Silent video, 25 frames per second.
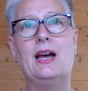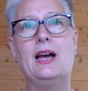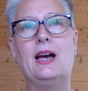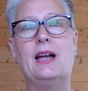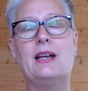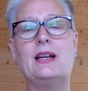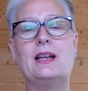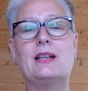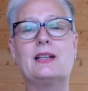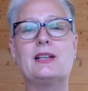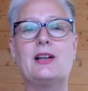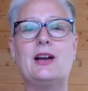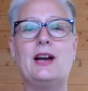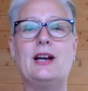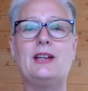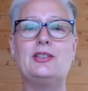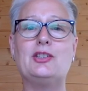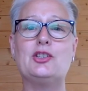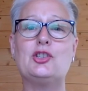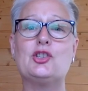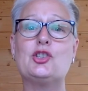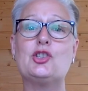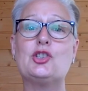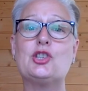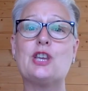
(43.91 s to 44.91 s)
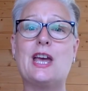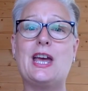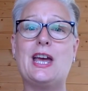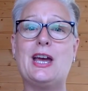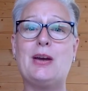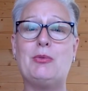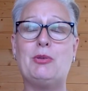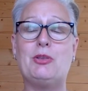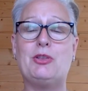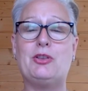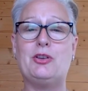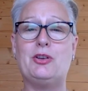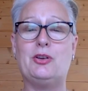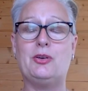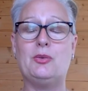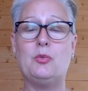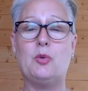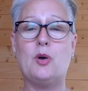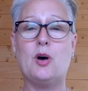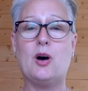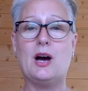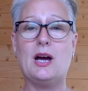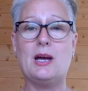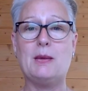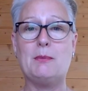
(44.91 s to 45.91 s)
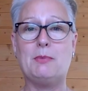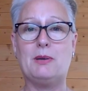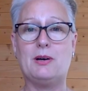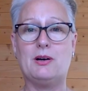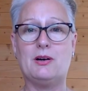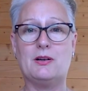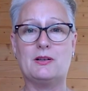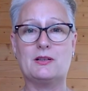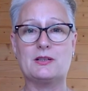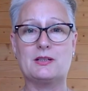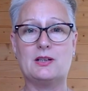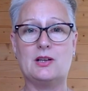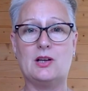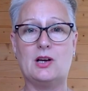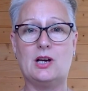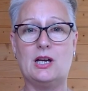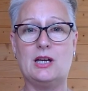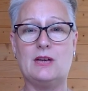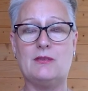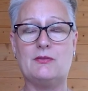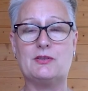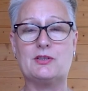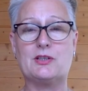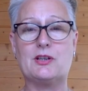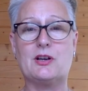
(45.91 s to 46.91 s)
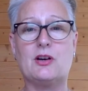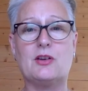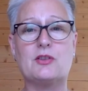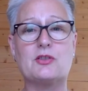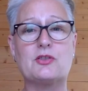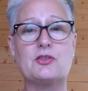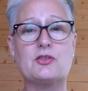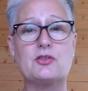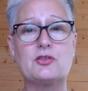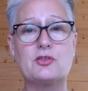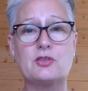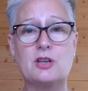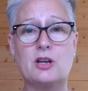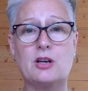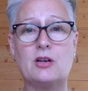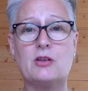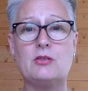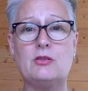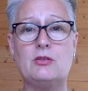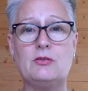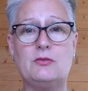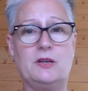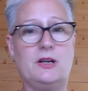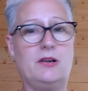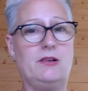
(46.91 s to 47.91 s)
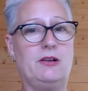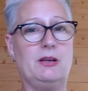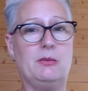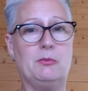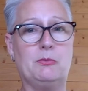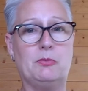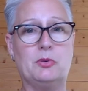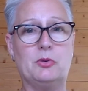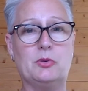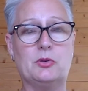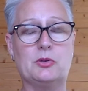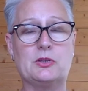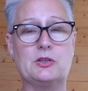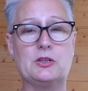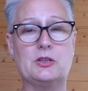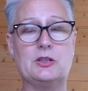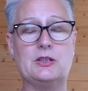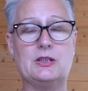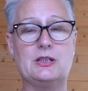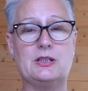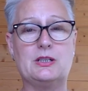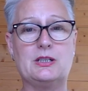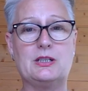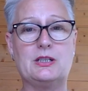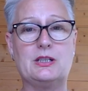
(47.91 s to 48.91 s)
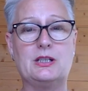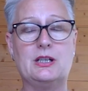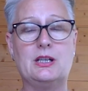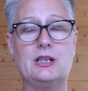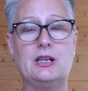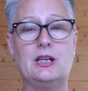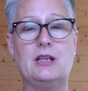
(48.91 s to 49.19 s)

And I'd like to share with you why past lives are so very important